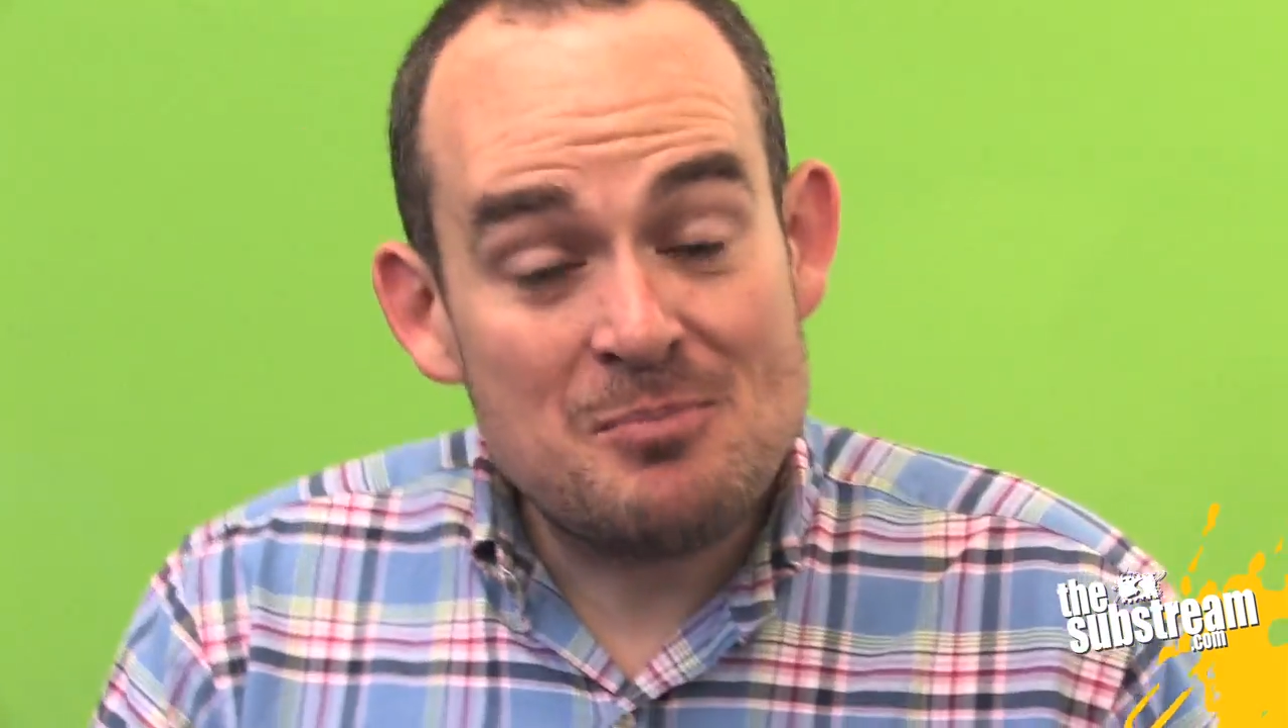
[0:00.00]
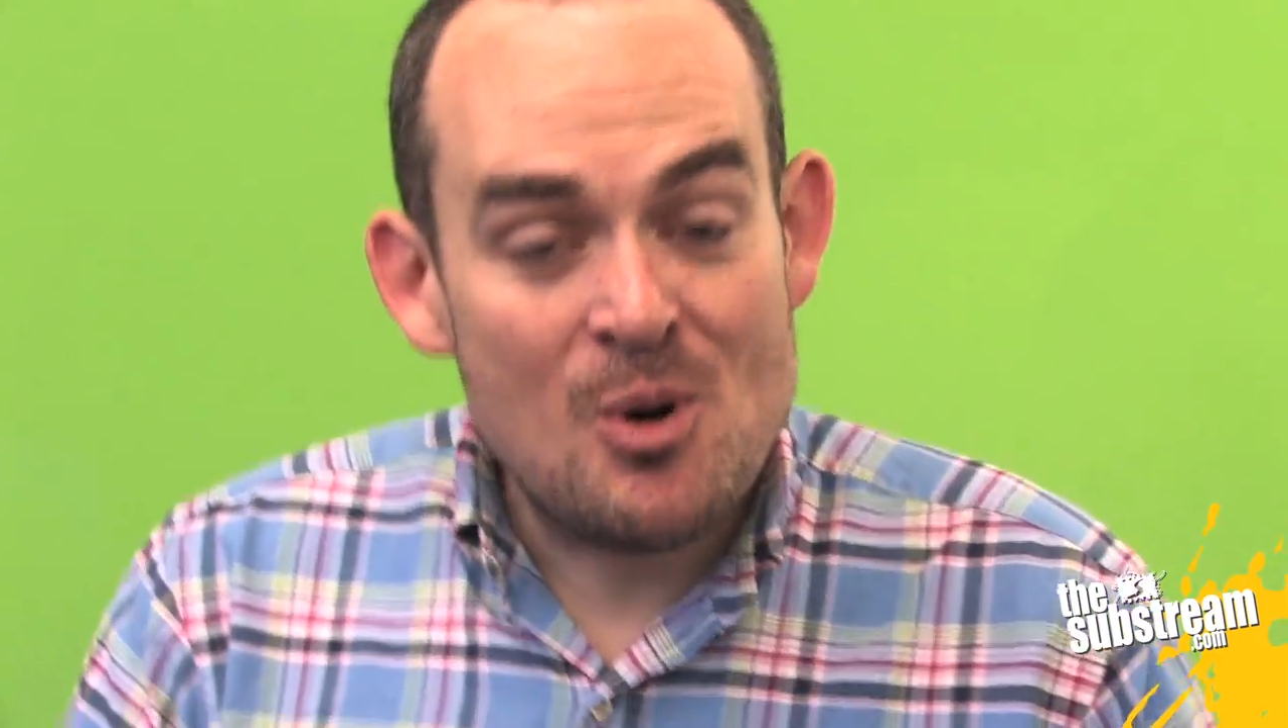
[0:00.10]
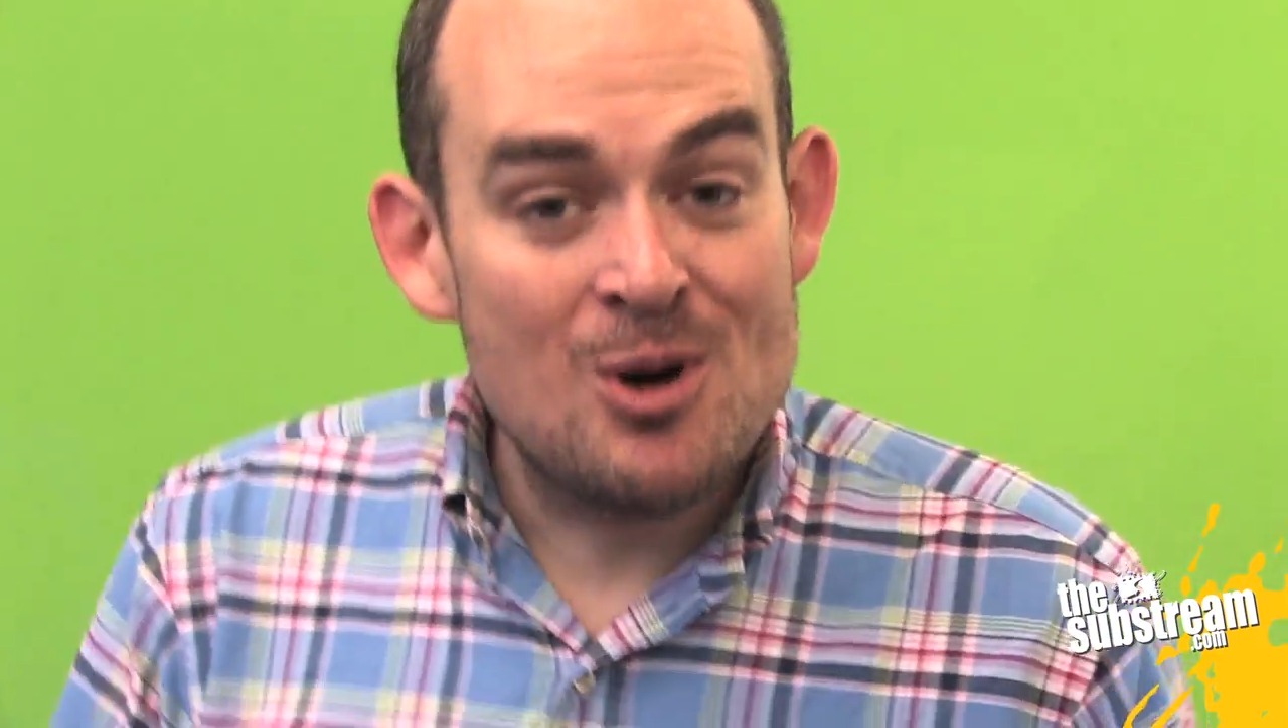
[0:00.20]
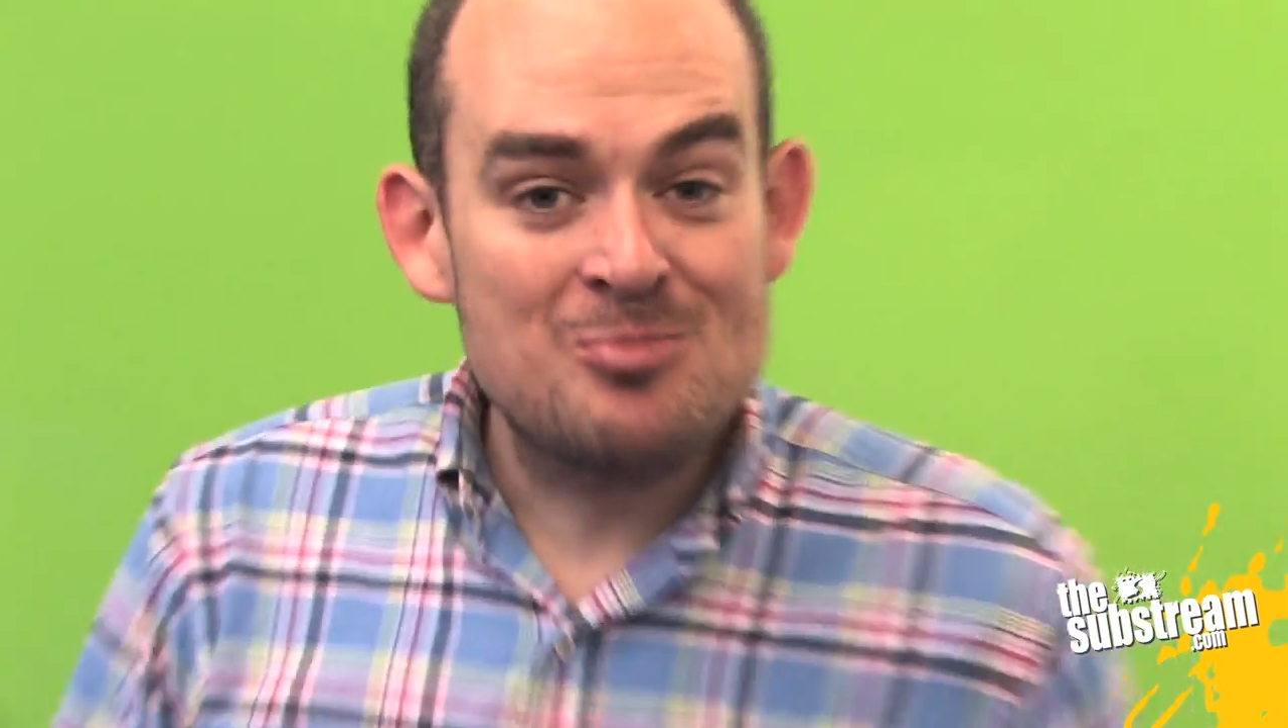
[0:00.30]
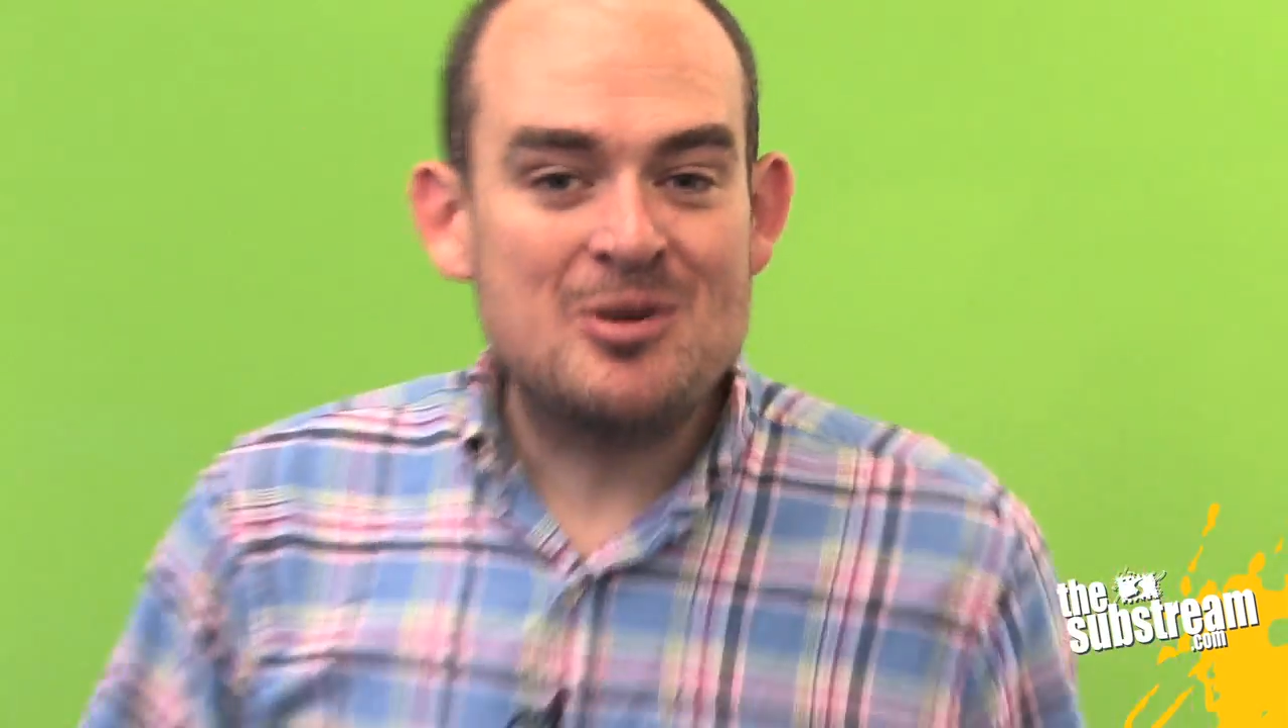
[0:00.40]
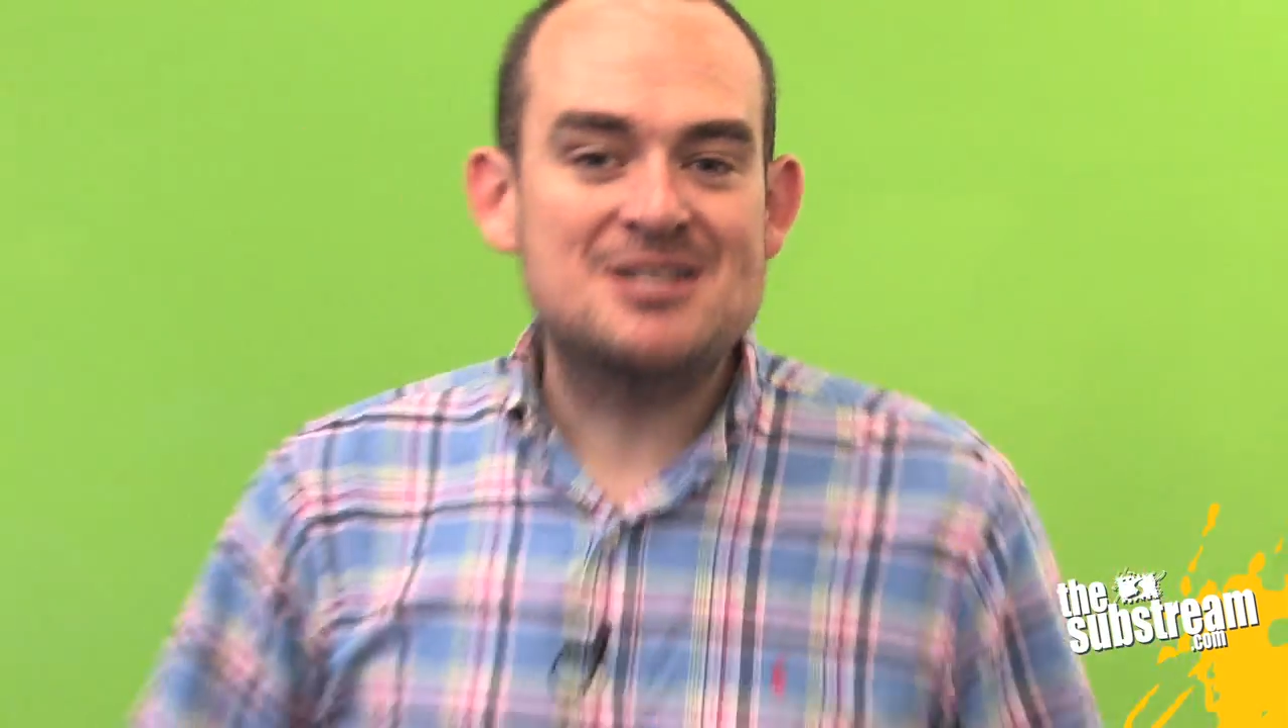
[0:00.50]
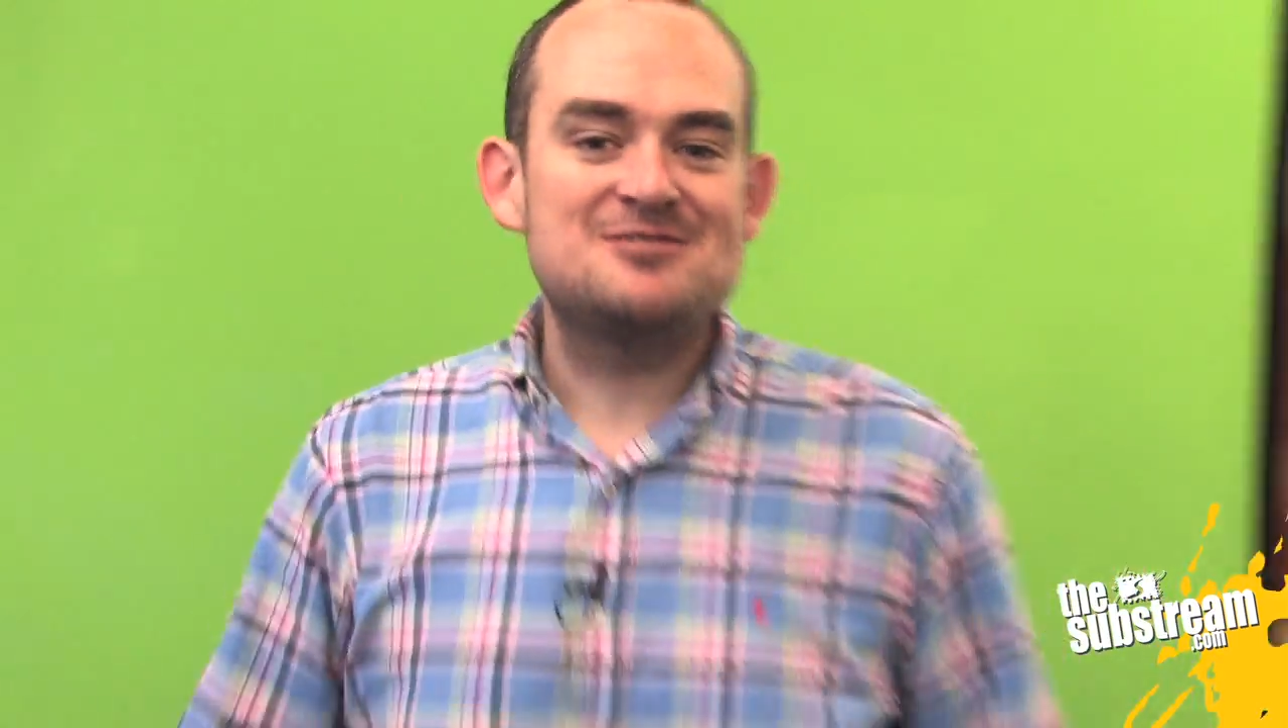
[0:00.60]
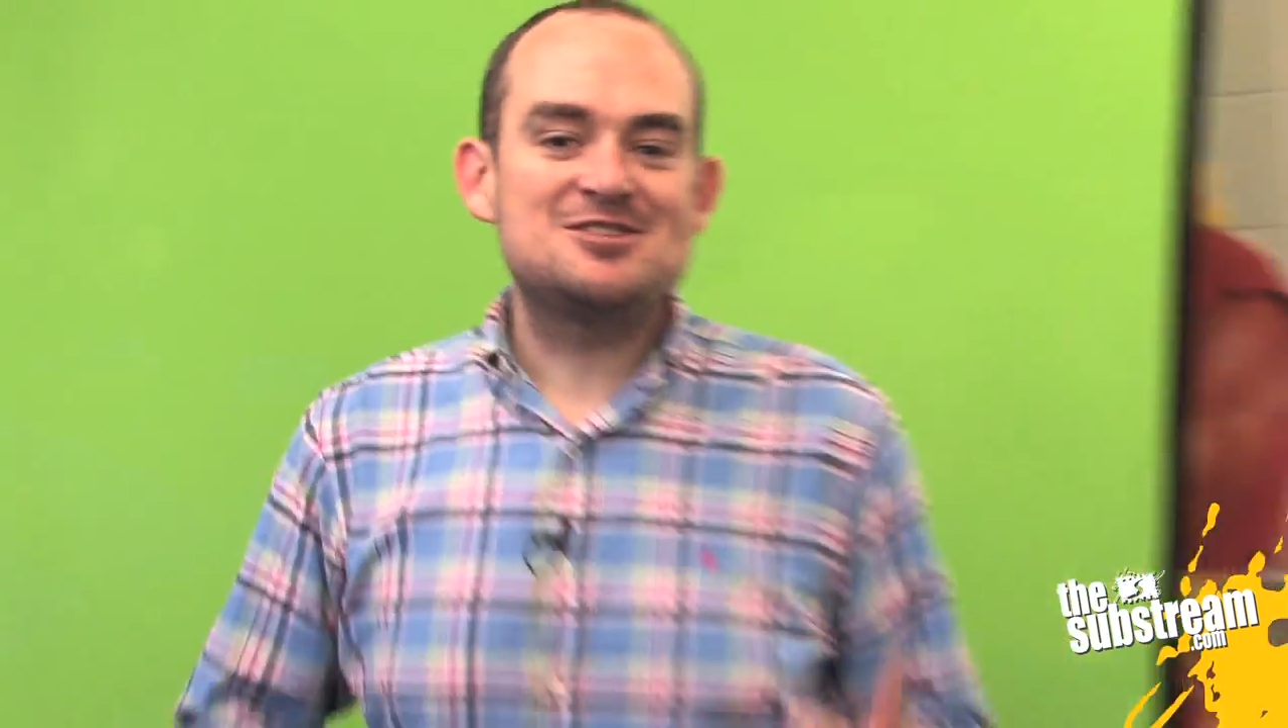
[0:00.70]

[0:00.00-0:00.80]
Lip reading: important because if